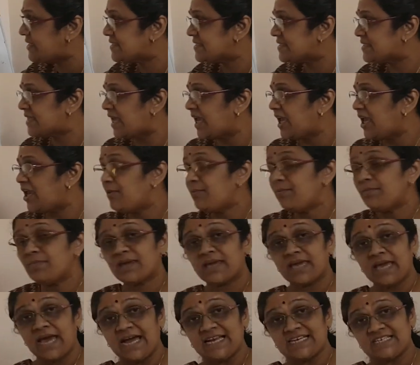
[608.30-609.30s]

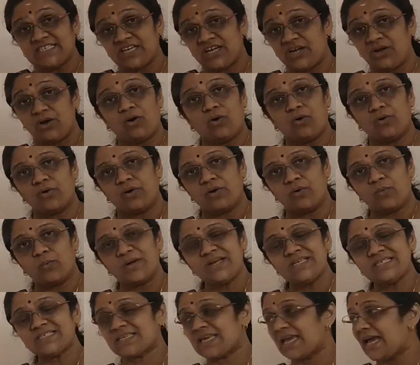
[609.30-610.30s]
same cation.
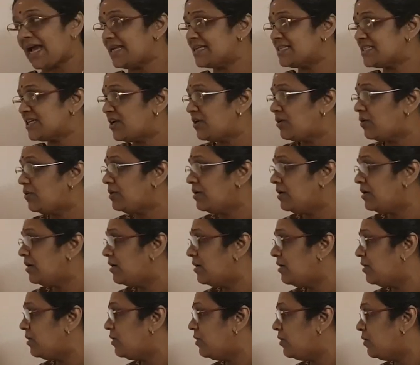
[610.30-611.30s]
What is cation?
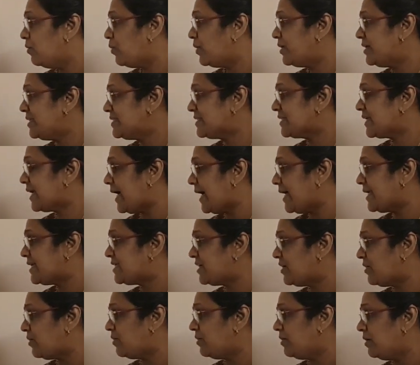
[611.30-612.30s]
What is
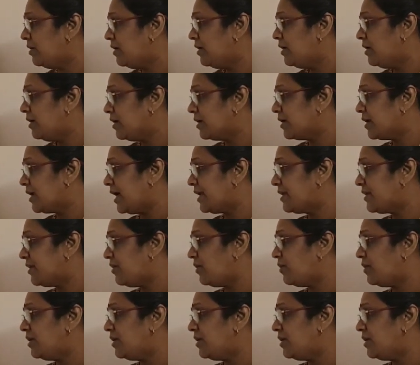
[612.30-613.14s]
cation? Cation